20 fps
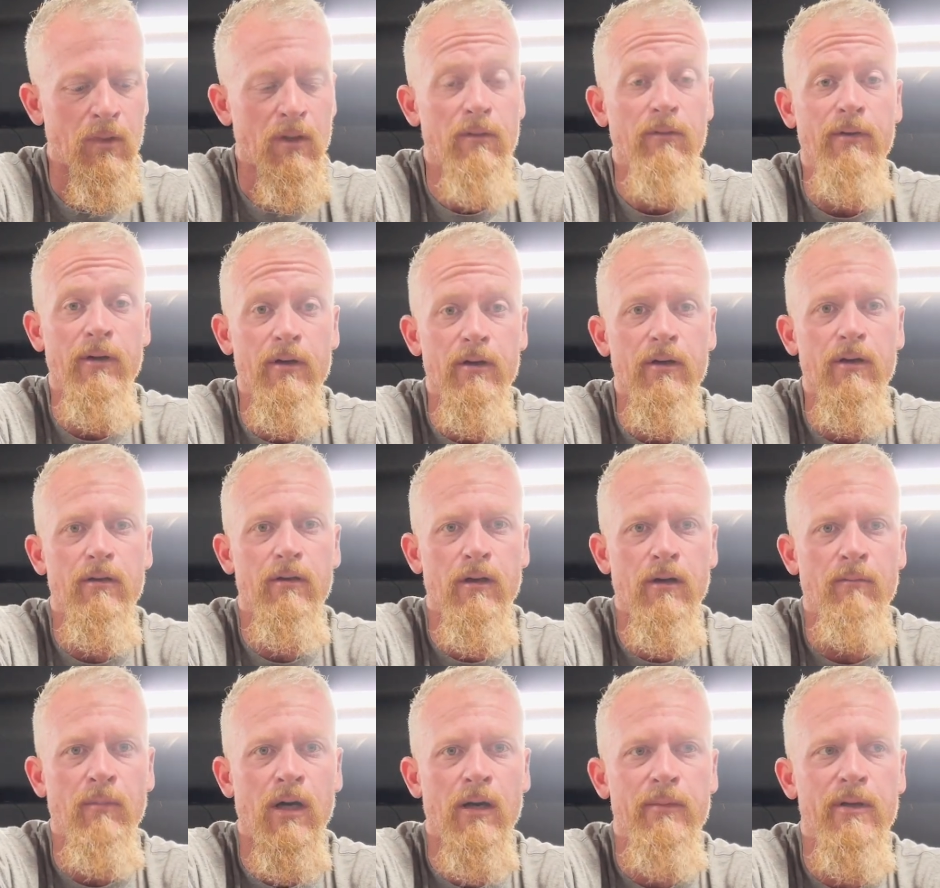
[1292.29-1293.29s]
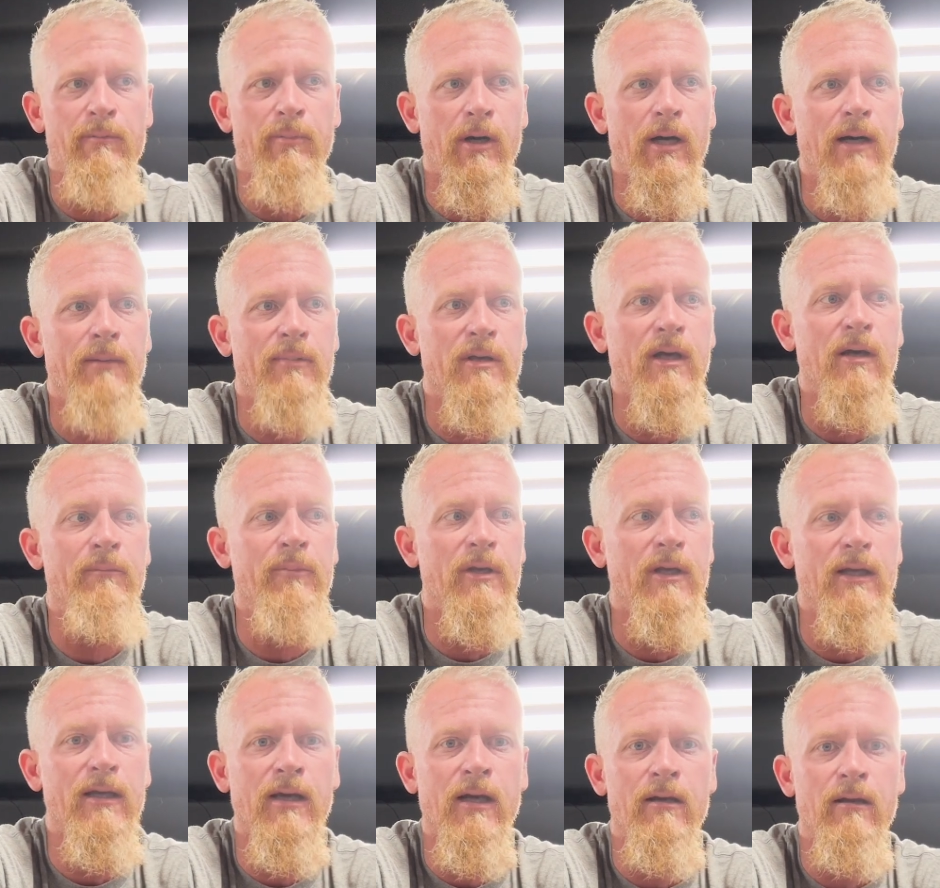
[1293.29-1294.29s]
they're a mom and pop
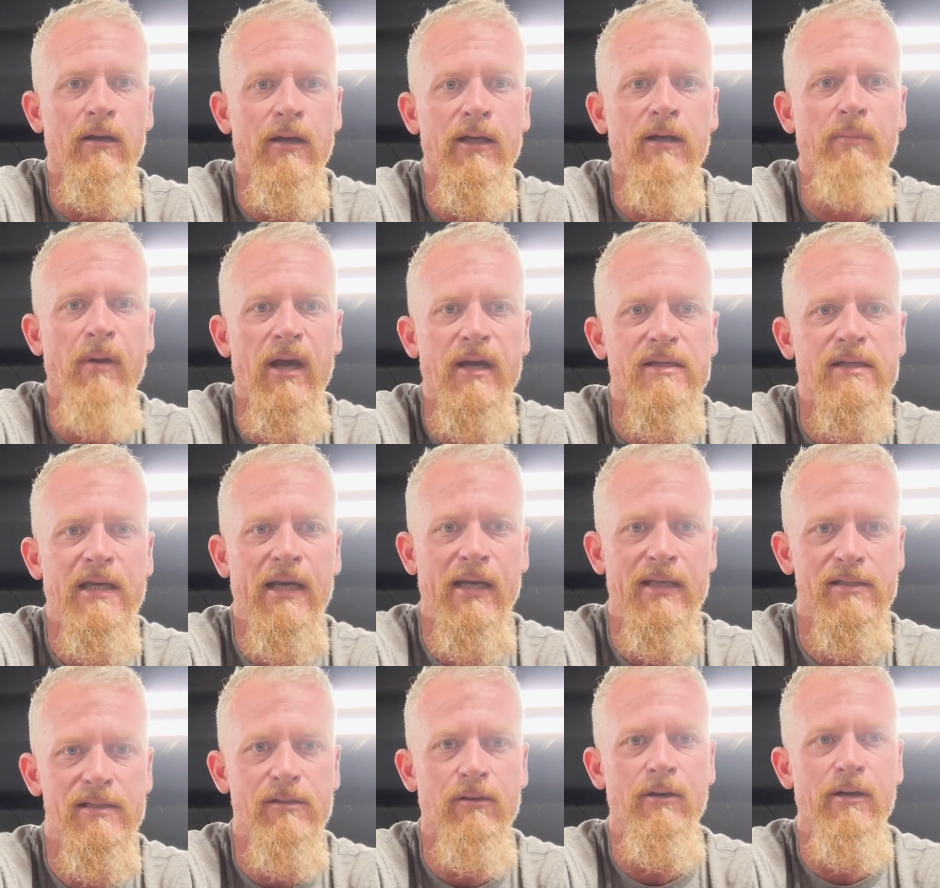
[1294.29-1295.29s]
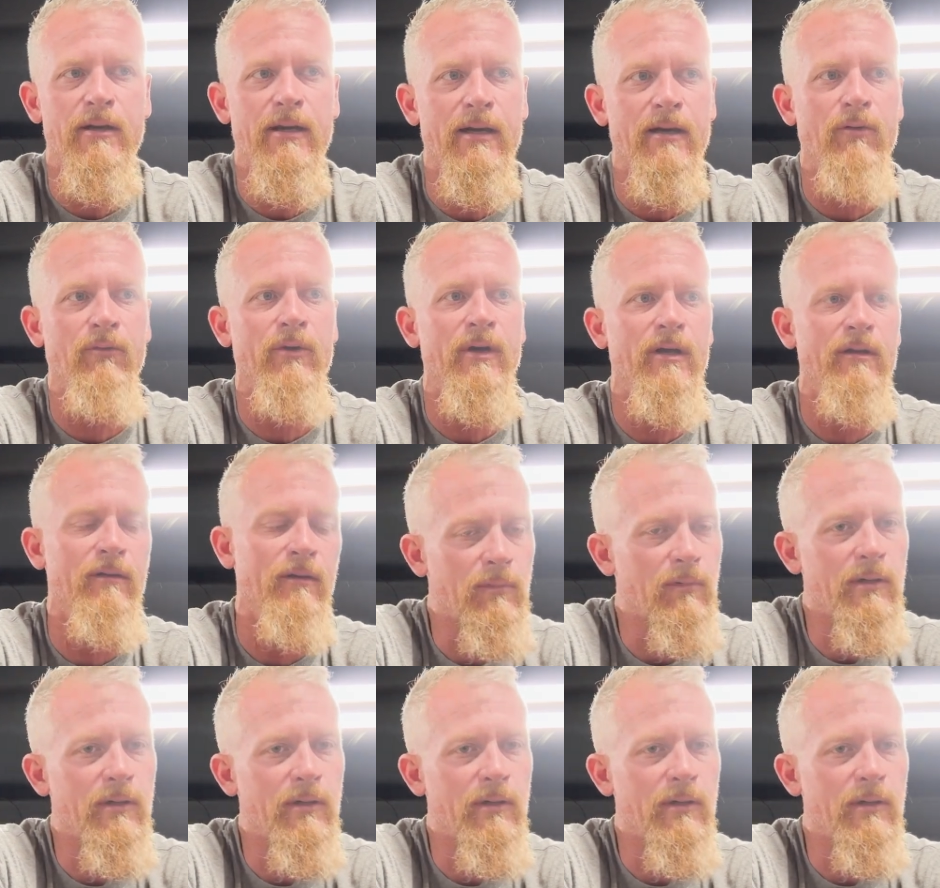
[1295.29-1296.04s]
company, kind of like Basscat started out with.